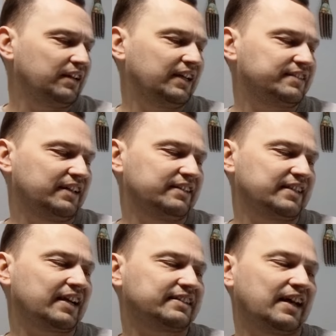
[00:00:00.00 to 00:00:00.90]
It's a
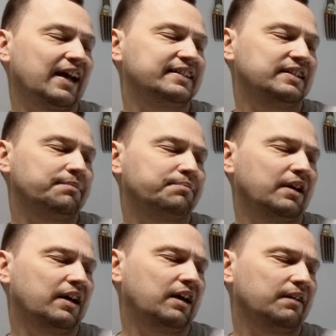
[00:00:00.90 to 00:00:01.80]
Zect
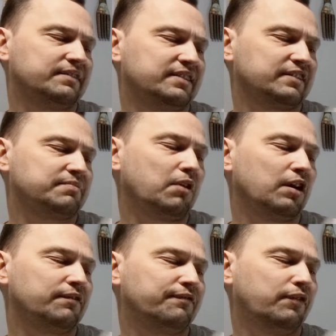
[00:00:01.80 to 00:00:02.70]
iDip. It's a
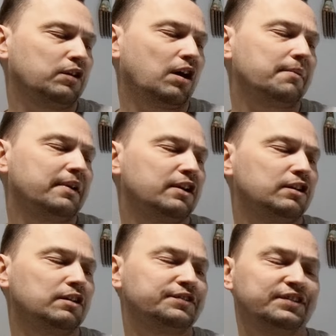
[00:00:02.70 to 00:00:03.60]
smart
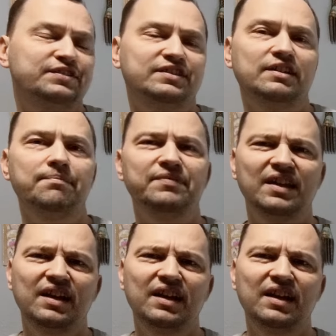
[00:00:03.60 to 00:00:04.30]
photometer system.